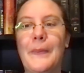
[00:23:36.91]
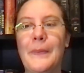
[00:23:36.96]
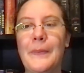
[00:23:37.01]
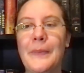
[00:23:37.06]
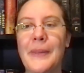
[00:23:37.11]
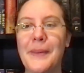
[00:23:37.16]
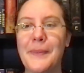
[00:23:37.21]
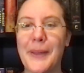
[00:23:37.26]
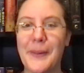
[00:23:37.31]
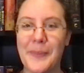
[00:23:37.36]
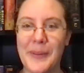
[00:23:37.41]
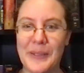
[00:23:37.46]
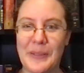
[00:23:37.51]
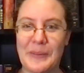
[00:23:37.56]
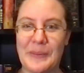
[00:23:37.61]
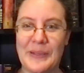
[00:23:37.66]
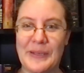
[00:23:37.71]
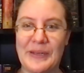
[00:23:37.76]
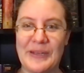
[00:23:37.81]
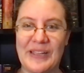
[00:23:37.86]
Me and my buddy
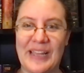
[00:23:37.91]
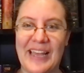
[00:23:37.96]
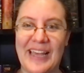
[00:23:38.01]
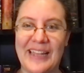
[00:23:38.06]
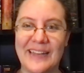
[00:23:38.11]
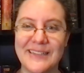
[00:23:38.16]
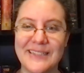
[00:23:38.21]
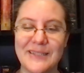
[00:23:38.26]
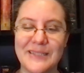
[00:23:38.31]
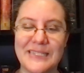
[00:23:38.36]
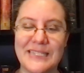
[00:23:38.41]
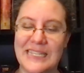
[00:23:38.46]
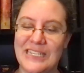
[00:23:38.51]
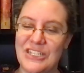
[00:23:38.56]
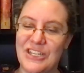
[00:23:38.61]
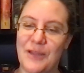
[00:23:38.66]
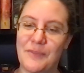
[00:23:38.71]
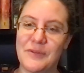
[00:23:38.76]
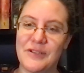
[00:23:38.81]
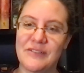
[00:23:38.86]
reader got 10
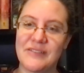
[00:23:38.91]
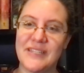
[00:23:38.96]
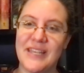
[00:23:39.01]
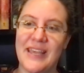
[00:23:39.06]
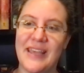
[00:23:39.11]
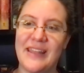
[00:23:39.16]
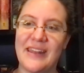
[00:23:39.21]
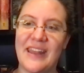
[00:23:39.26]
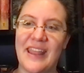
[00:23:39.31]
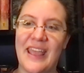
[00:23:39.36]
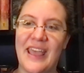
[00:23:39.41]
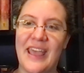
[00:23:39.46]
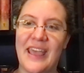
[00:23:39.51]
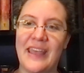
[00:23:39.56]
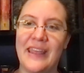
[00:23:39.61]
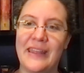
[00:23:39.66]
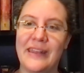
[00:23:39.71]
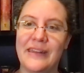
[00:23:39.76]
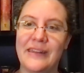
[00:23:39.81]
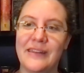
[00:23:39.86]
chapters in,
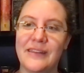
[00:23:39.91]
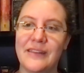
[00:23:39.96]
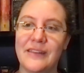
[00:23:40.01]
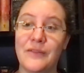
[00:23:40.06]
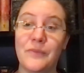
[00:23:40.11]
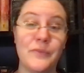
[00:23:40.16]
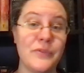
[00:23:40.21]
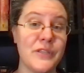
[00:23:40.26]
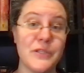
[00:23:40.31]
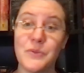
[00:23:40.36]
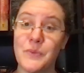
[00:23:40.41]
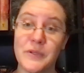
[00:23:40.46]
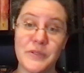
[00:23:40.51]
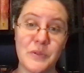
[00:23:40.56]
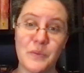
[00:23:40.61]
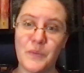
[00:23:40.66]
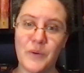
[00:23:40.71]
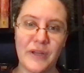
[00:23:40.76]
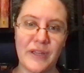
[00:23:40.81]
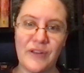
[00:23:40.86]
and it, this
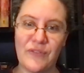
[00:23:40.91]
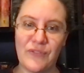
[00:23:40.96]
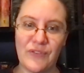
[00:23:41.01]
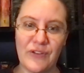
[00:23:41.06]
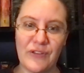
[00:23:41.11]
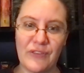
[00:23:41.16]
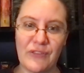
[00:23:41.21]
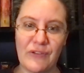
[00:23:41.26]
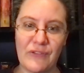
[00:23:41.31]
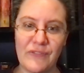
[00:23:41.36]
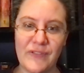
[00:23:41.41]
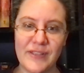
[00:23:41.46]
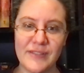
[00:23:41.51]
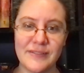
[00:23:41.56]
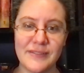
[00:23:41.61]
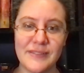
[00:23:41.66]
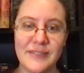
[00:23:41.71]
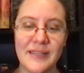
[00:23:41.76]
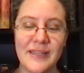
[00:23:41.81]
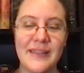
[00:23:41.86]
wasn't working for either of
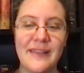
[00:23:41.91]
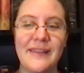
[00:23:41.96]
us.